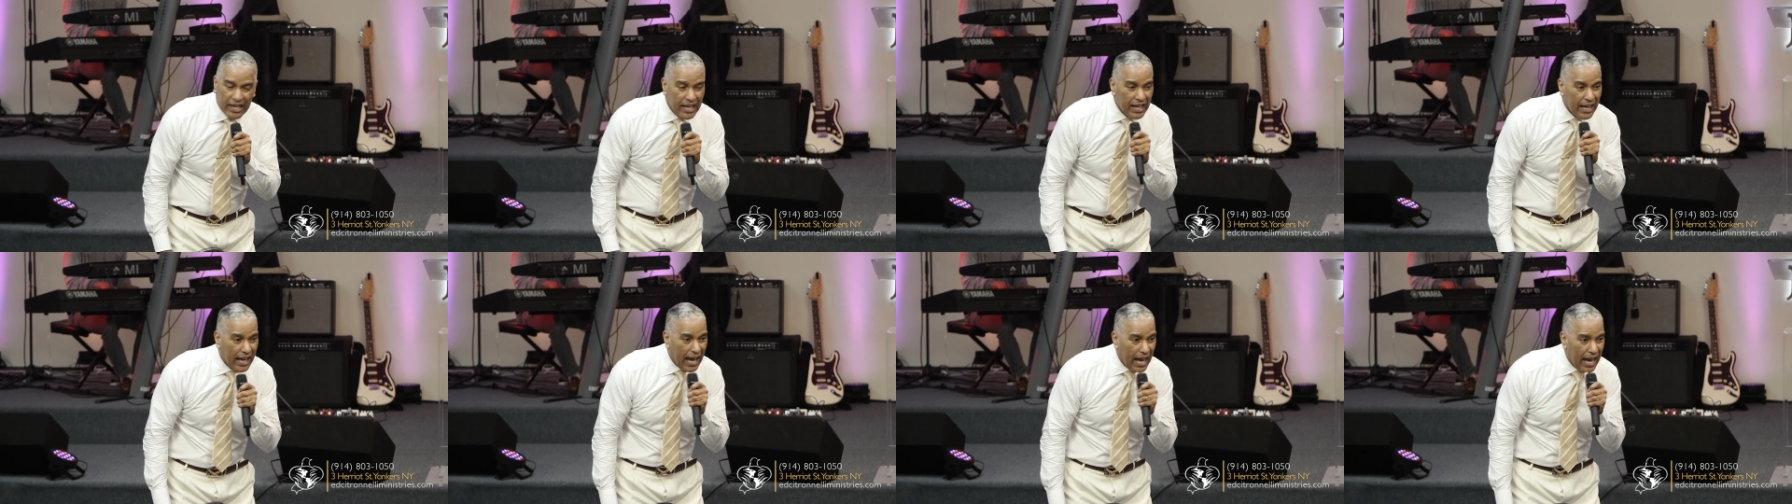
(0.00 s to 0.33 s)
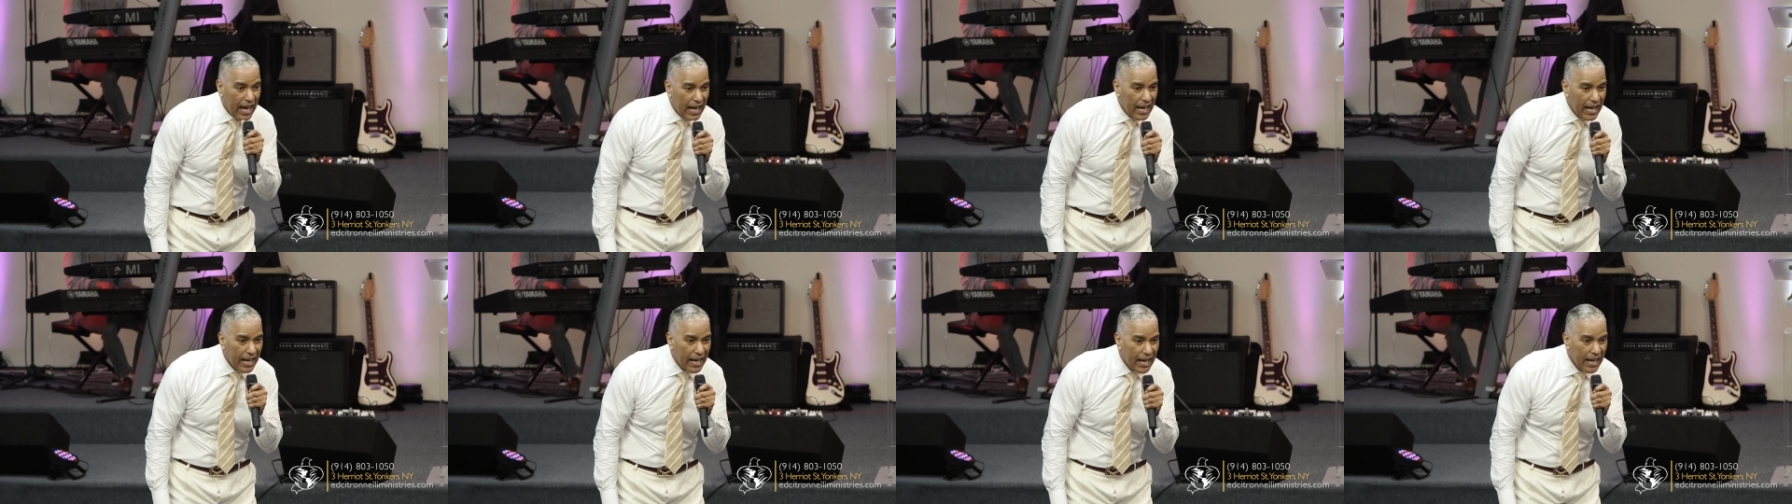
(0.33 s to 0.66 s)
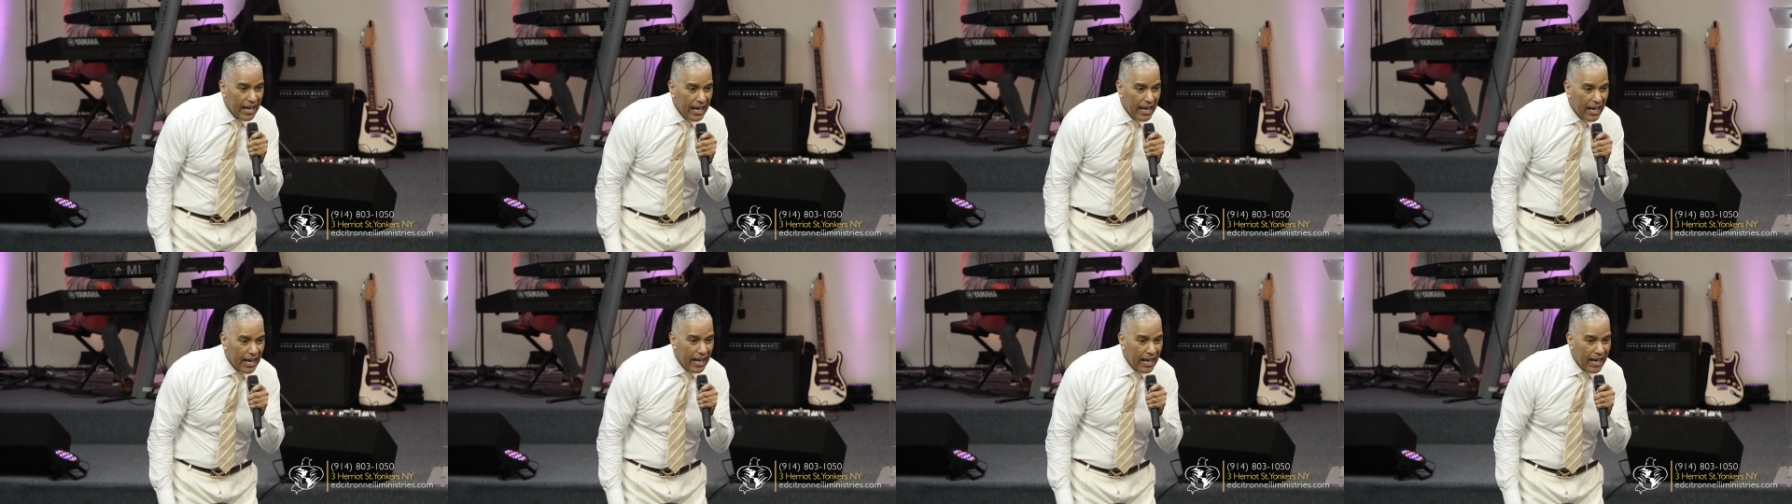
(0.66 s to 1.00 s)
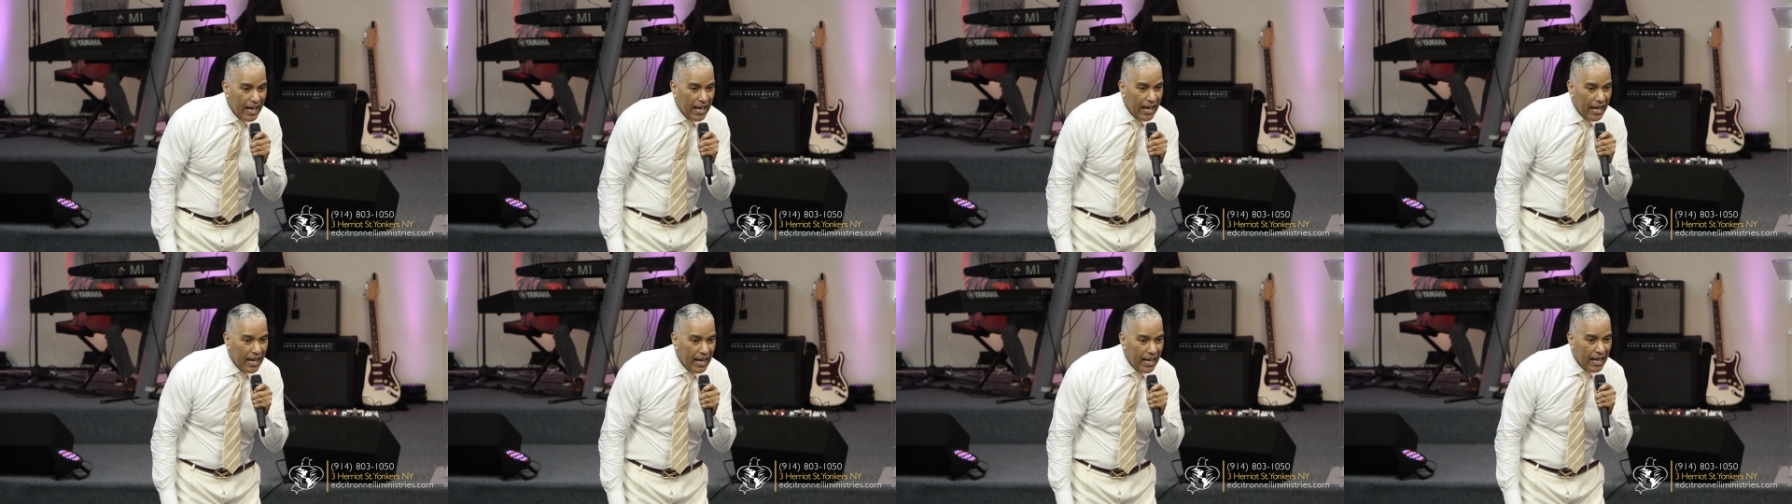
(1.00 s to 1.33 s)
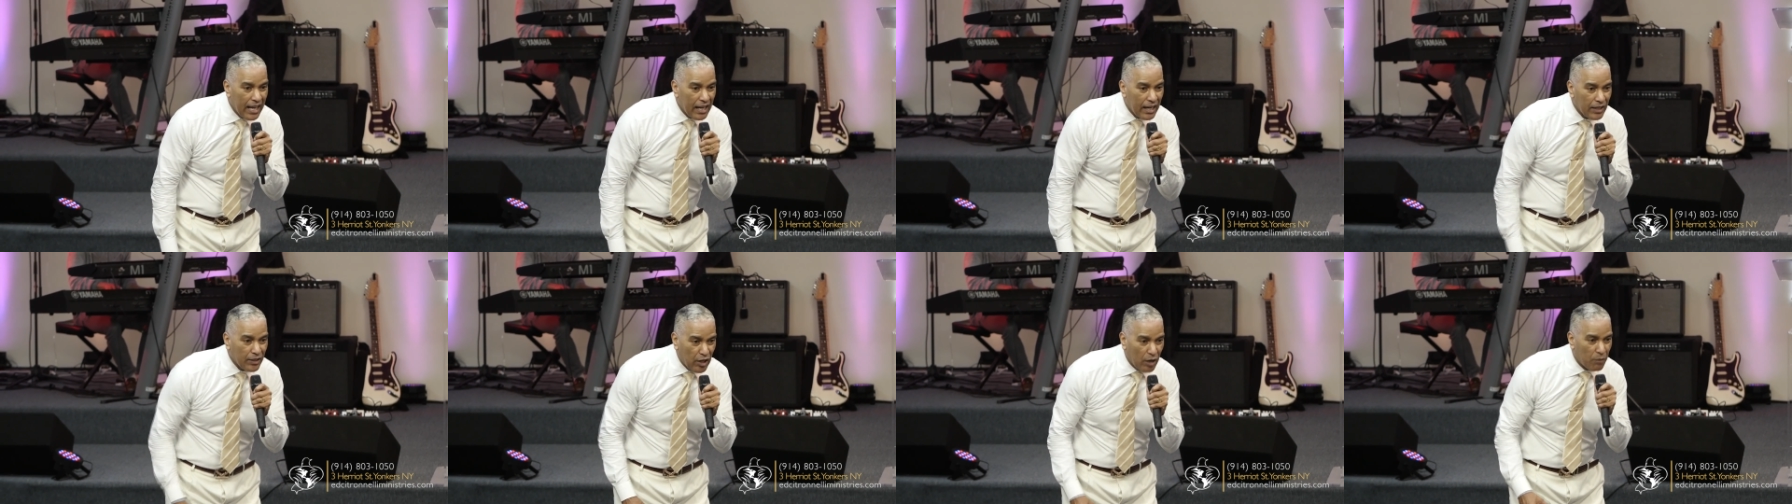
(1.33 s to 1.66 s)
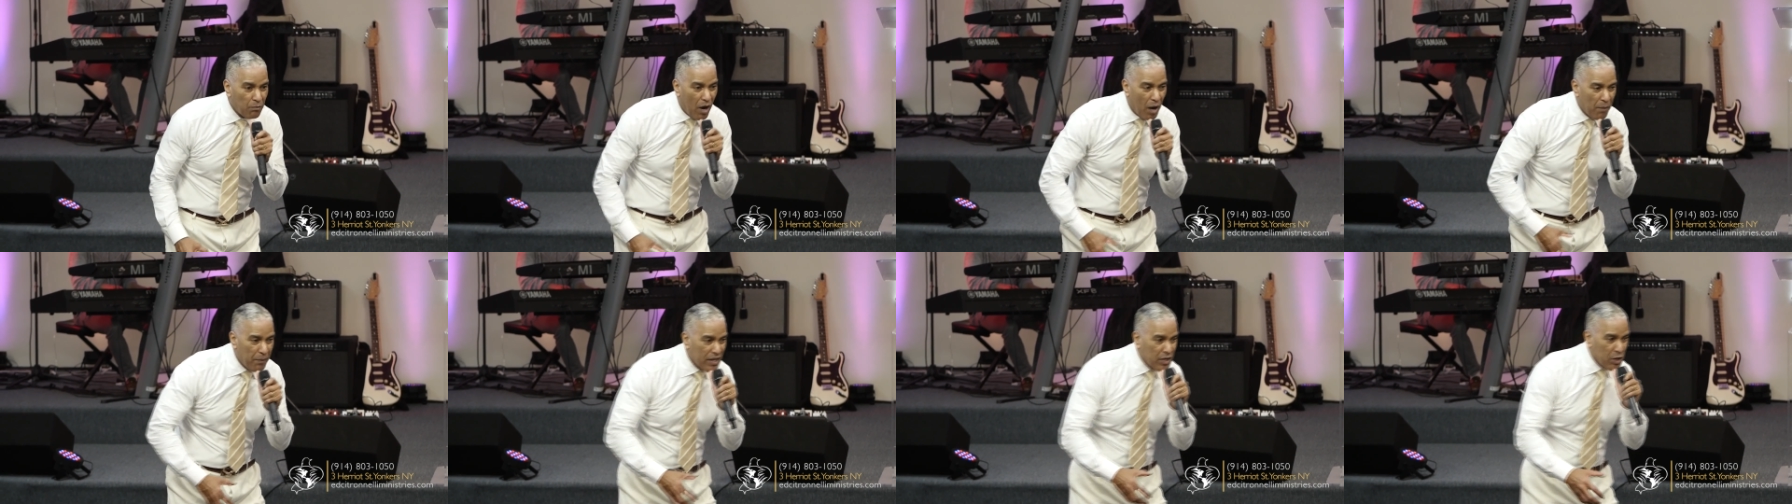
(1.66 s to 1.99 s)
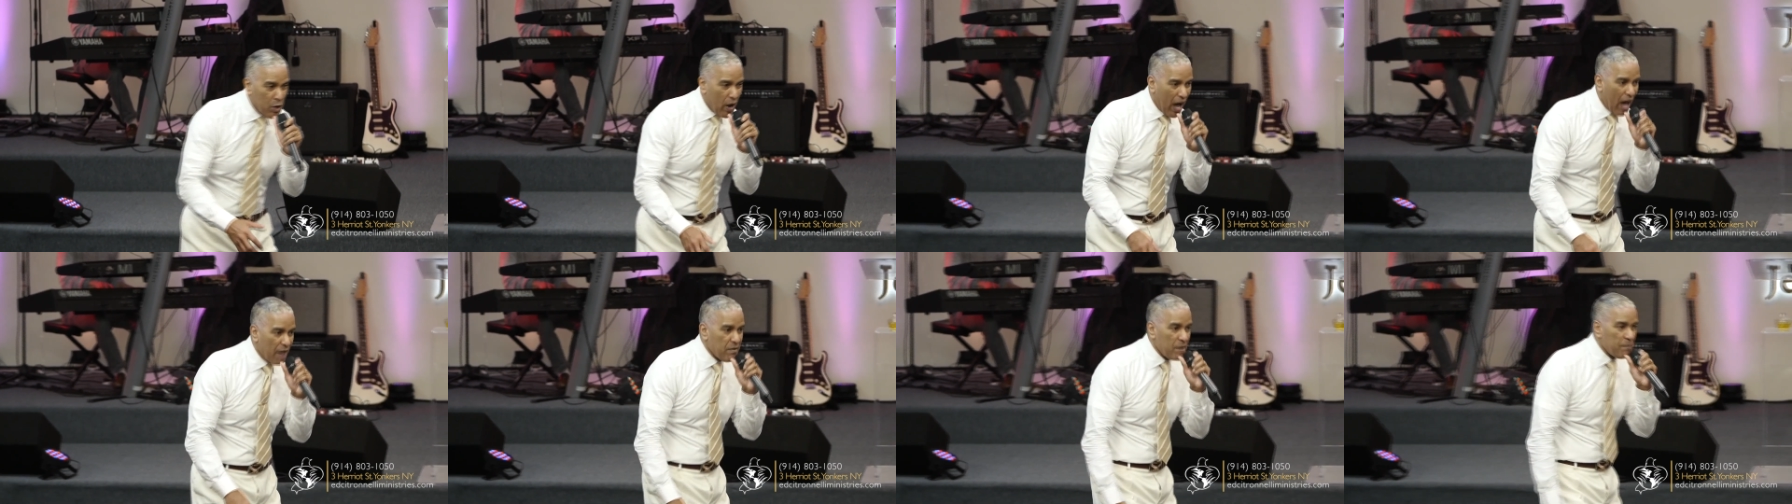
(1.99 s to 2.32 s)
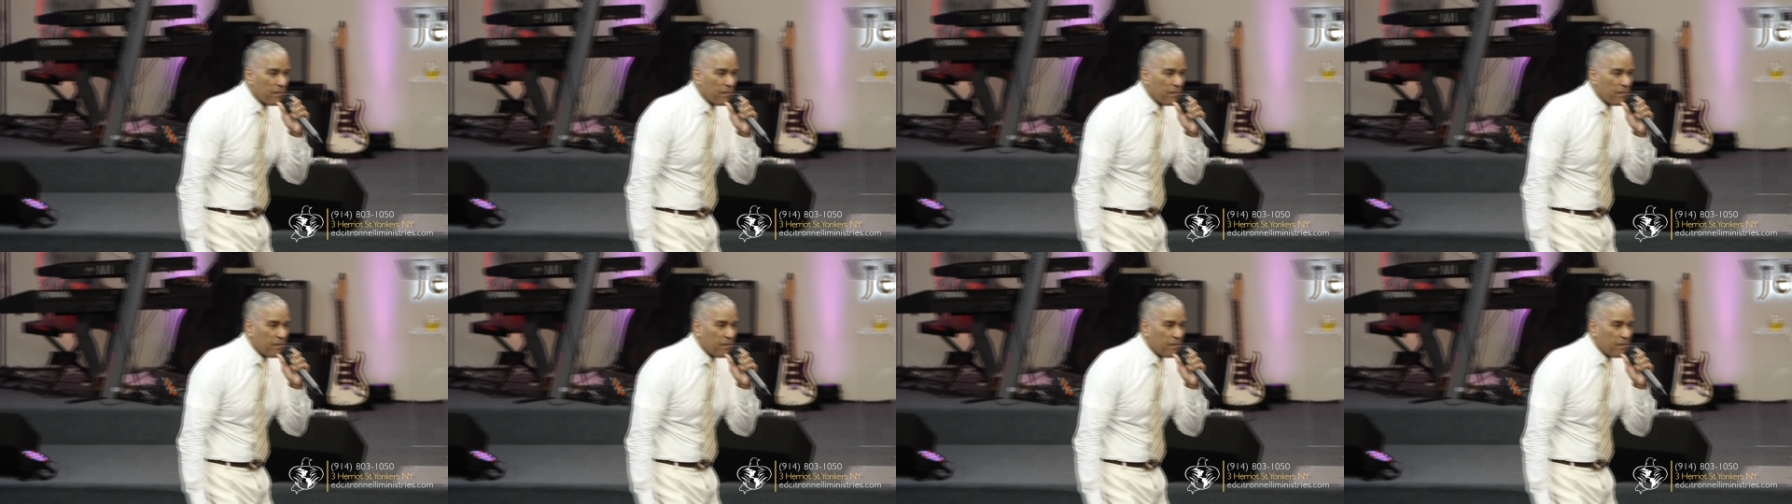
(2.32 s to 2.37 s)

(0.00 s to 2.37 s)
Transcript: Eh? The moment you have, in